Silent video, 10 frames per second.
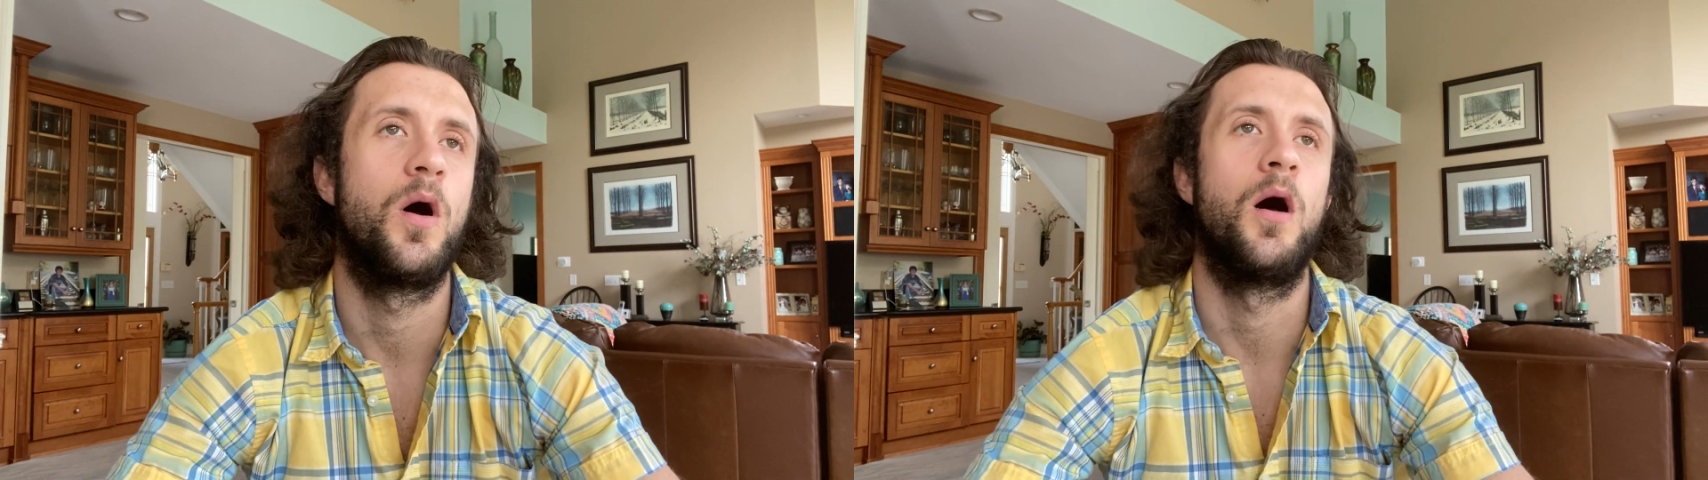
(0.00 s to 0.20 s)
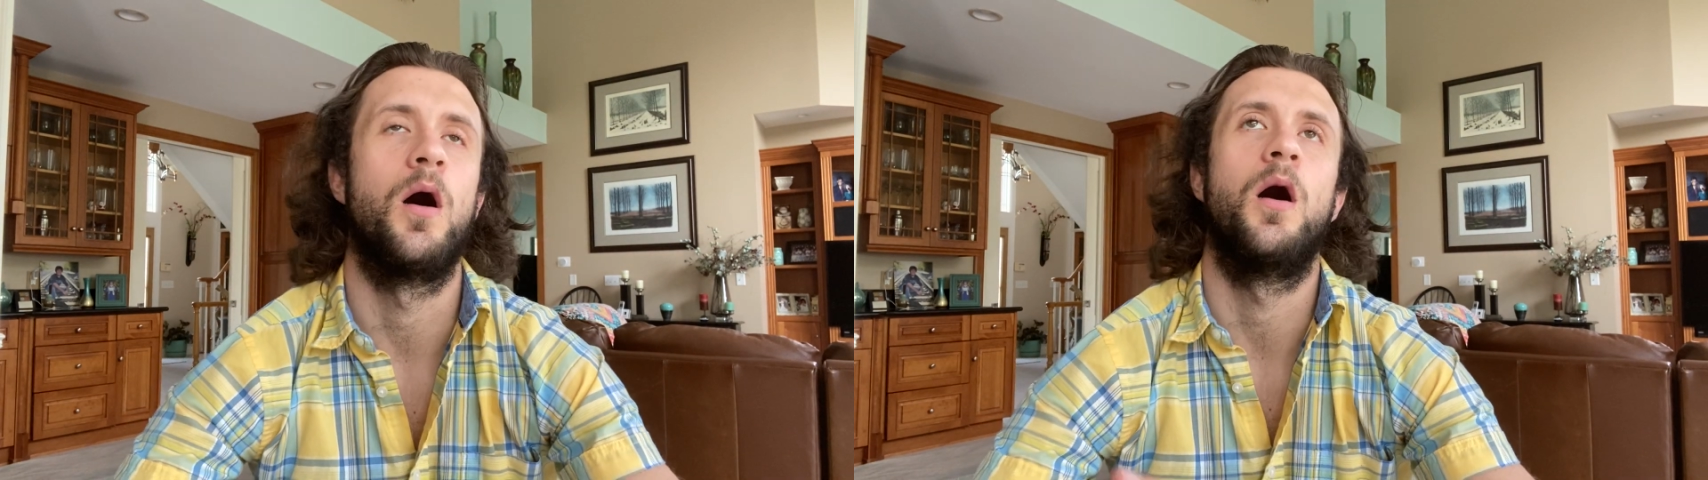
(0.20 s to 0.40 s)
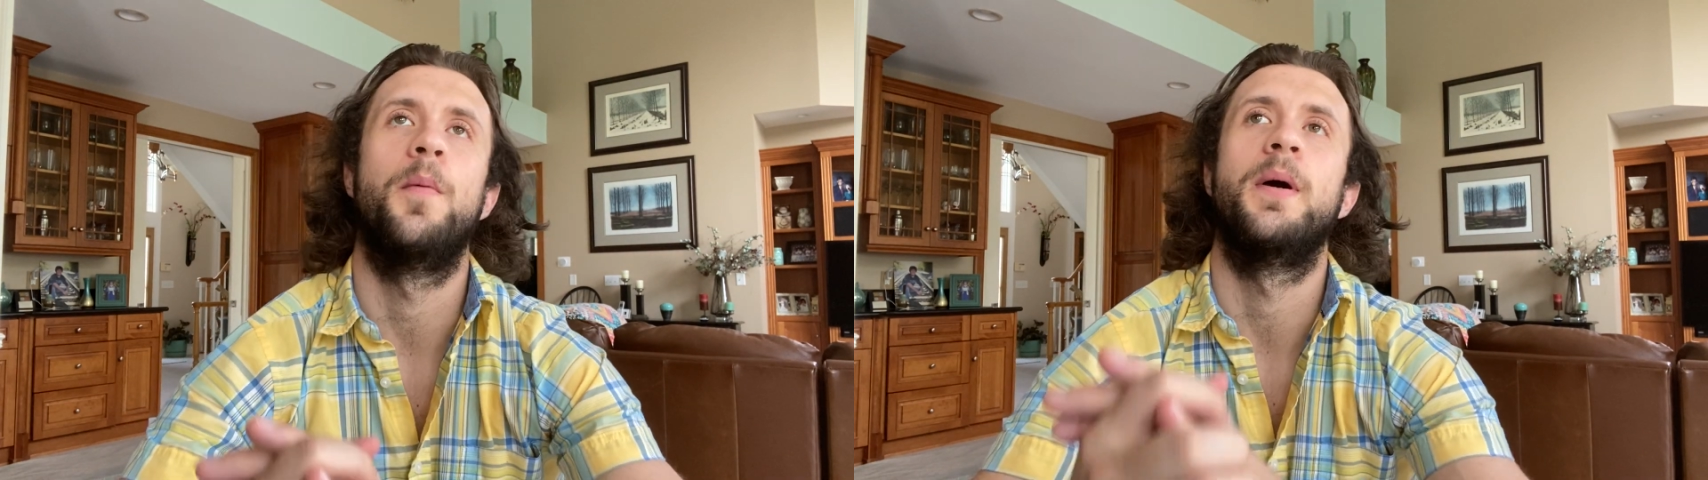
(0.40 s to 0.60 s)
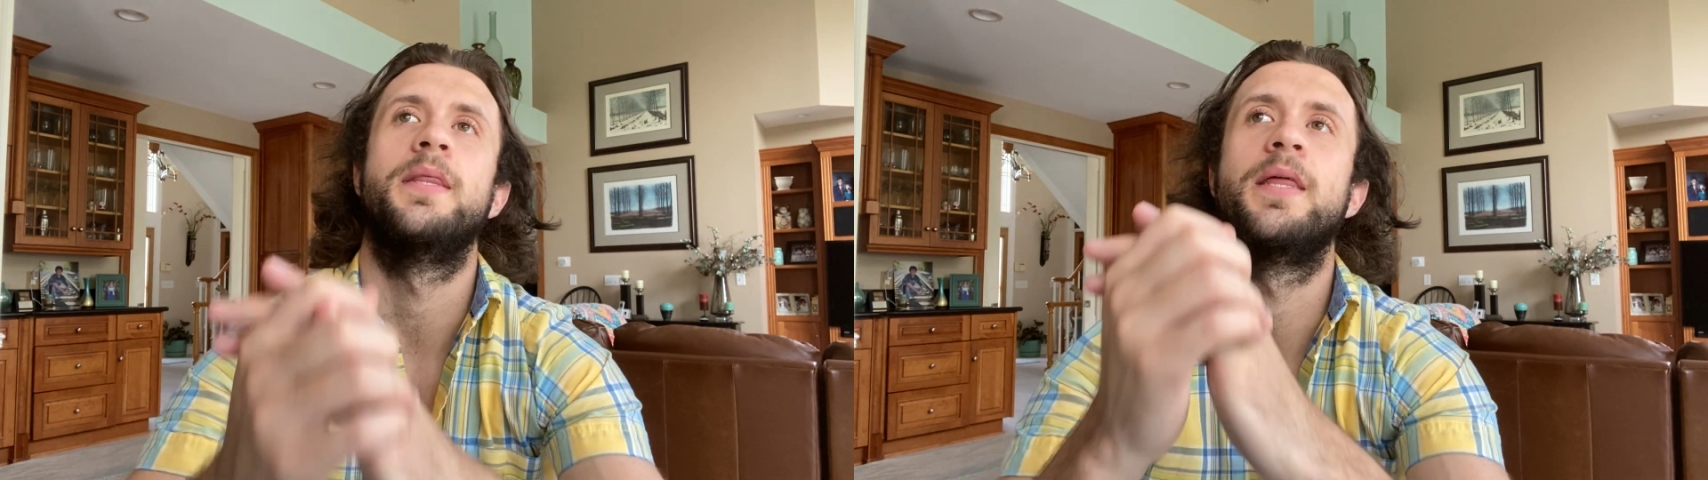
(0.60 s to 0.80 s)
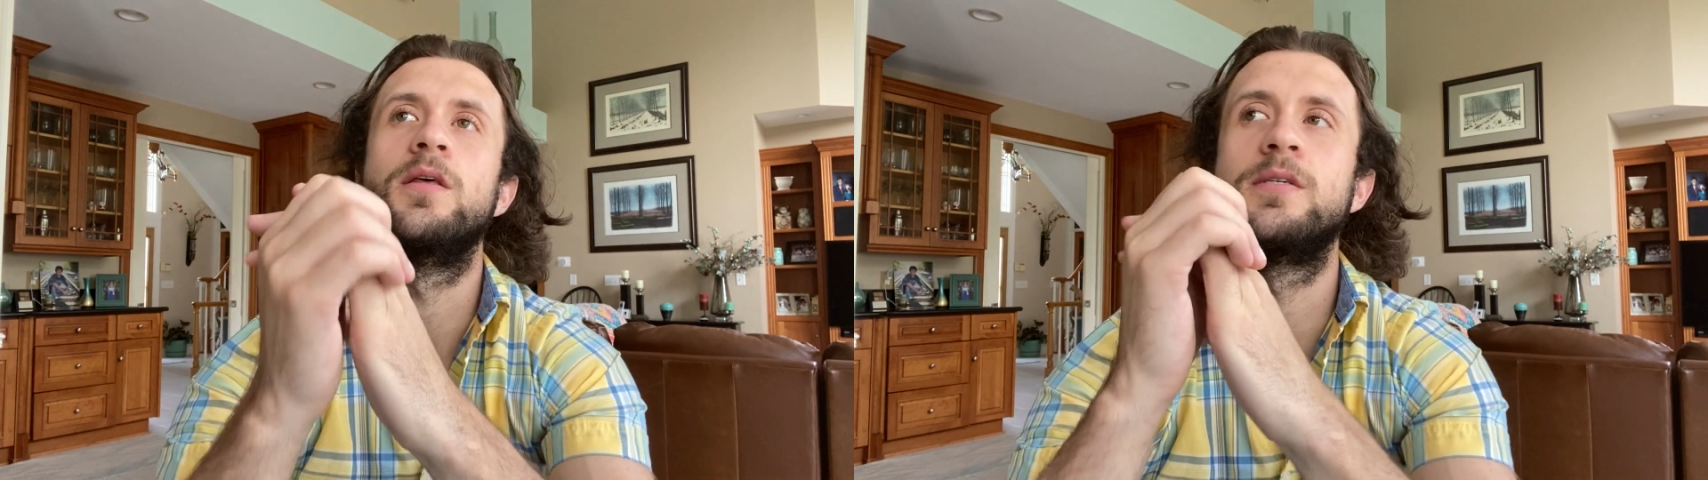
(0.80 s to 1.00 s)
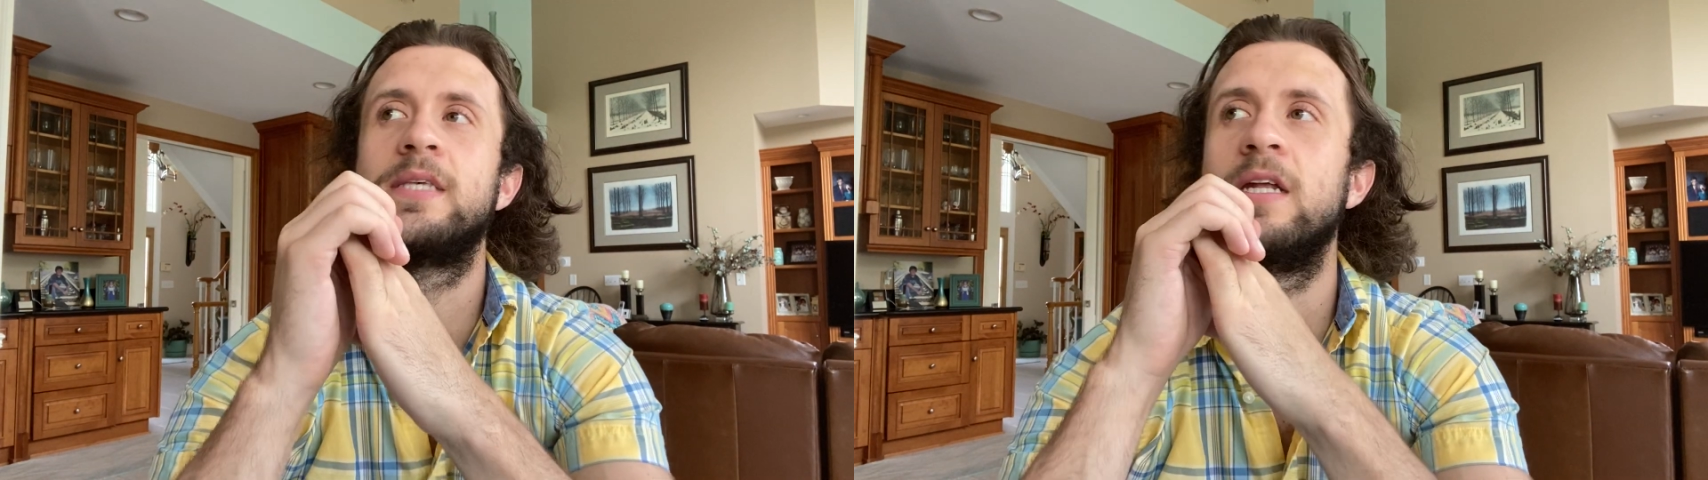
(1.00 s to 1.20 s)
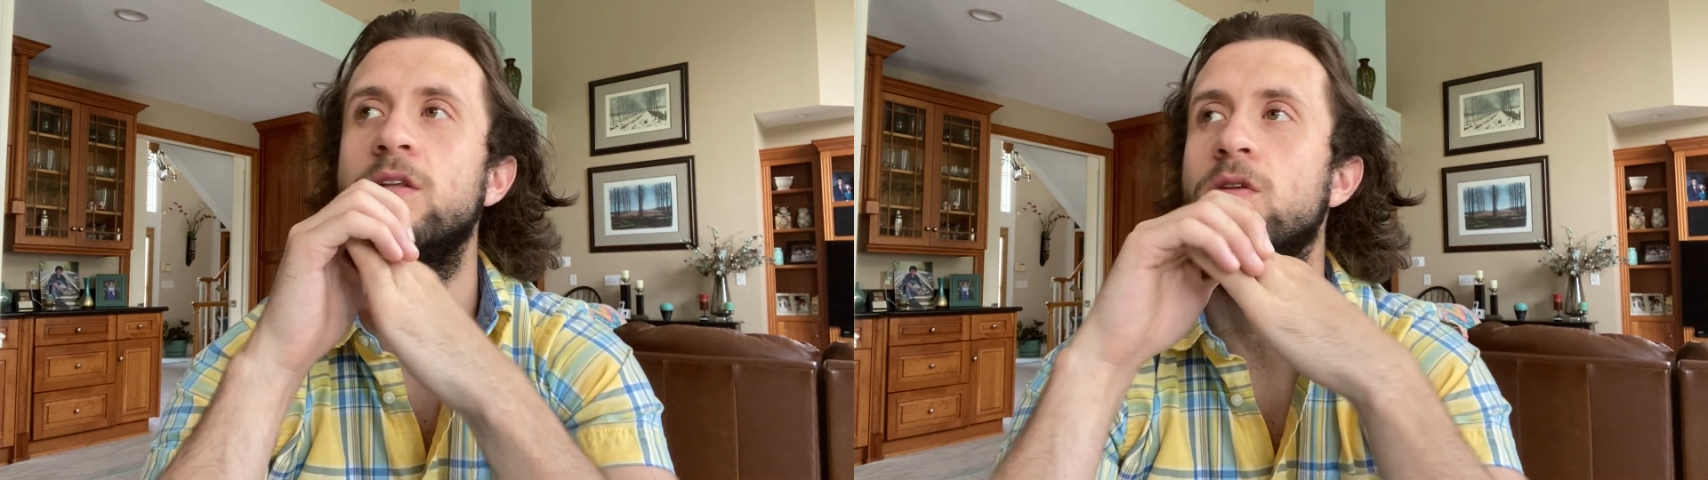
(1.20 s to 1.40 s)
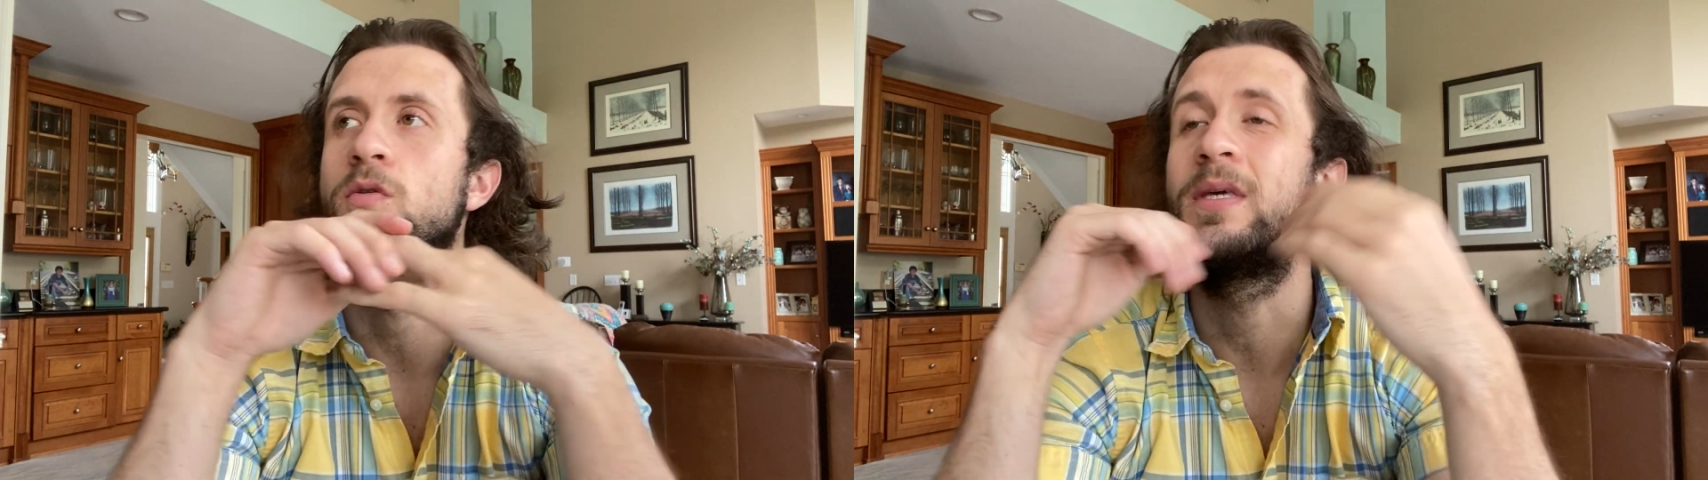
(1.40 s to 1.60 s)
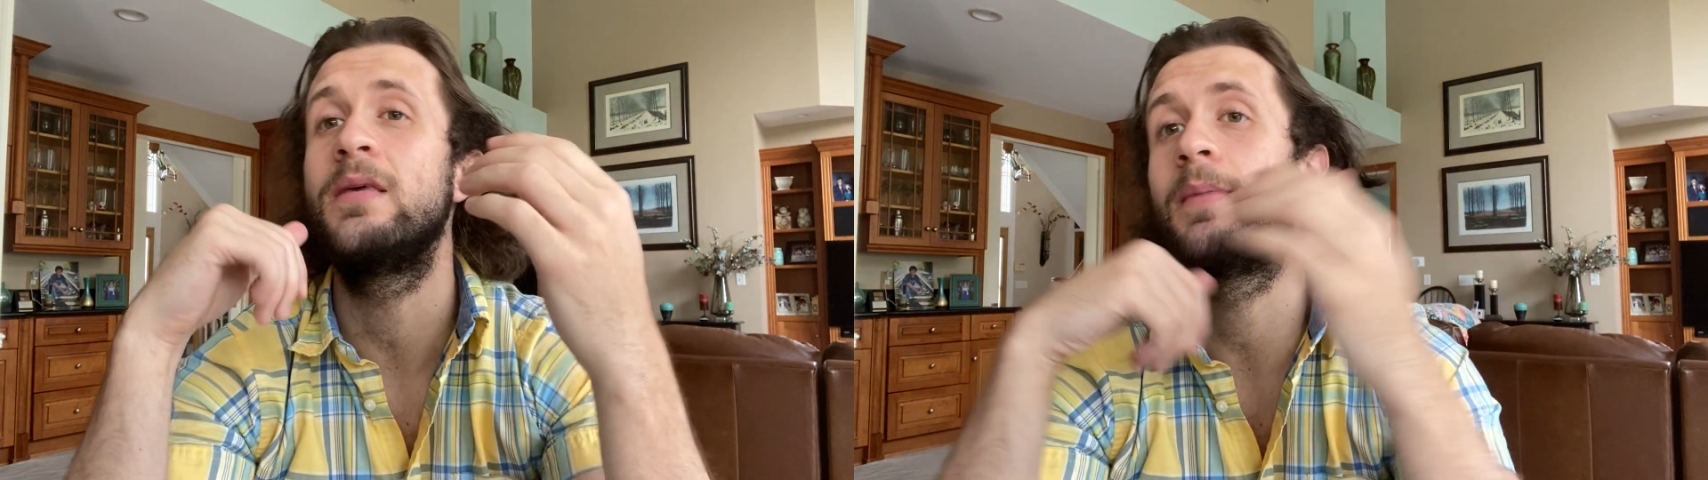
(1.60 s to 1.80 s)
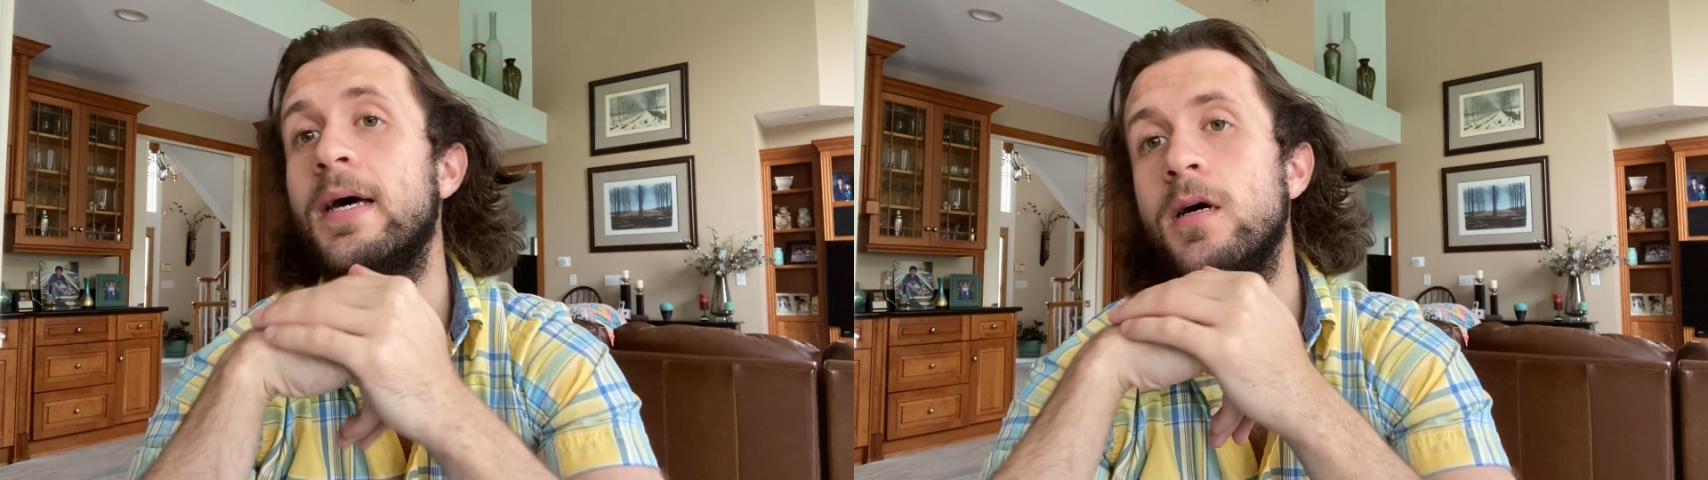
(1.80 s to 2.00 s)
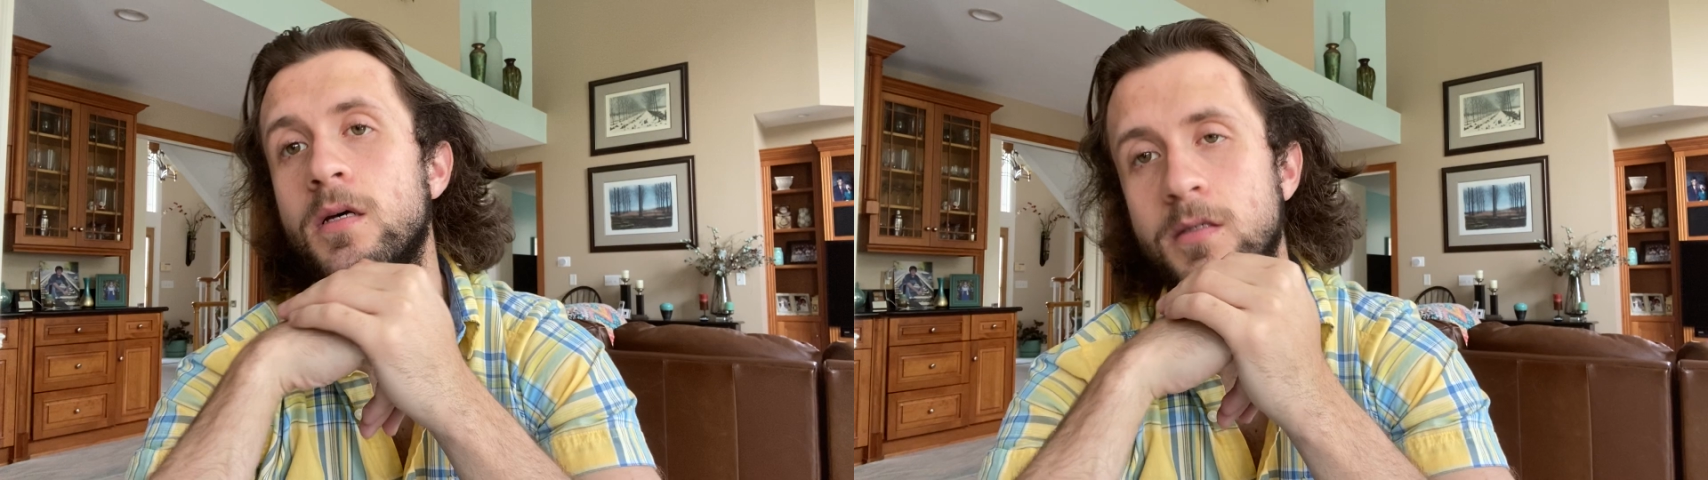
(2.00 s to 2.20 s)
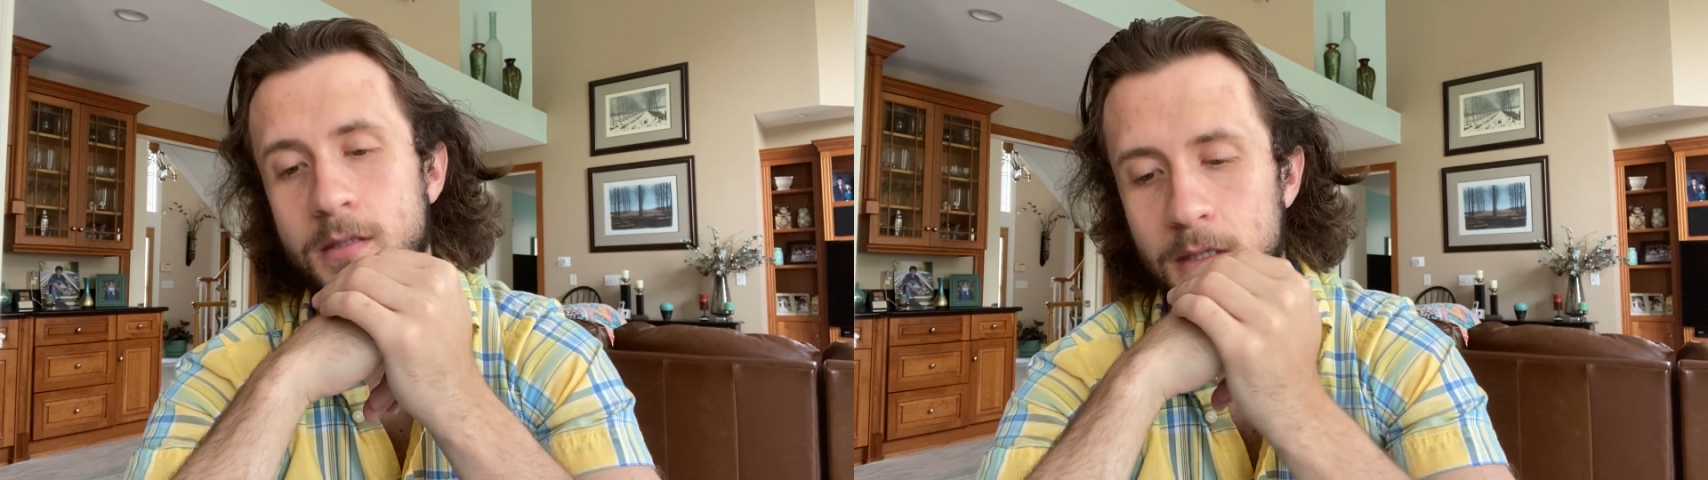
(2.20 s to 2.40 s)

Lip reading: And then they'll send you emails,